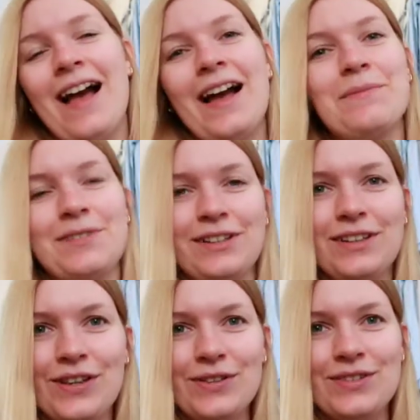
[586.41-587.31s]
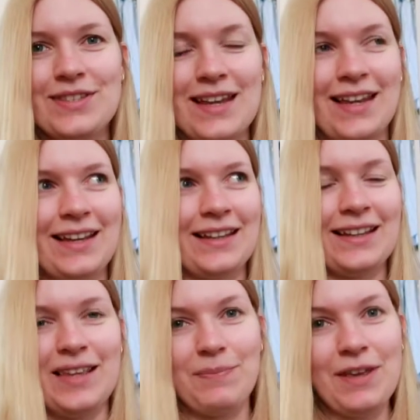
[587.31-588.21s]
I'm not used in
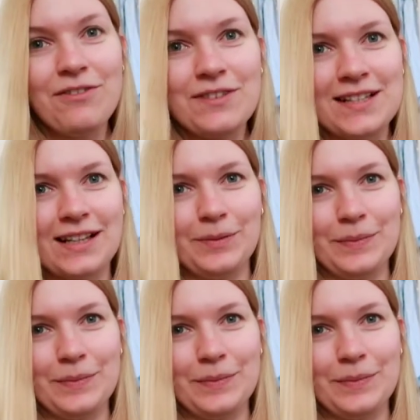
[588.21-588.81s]
keeping physical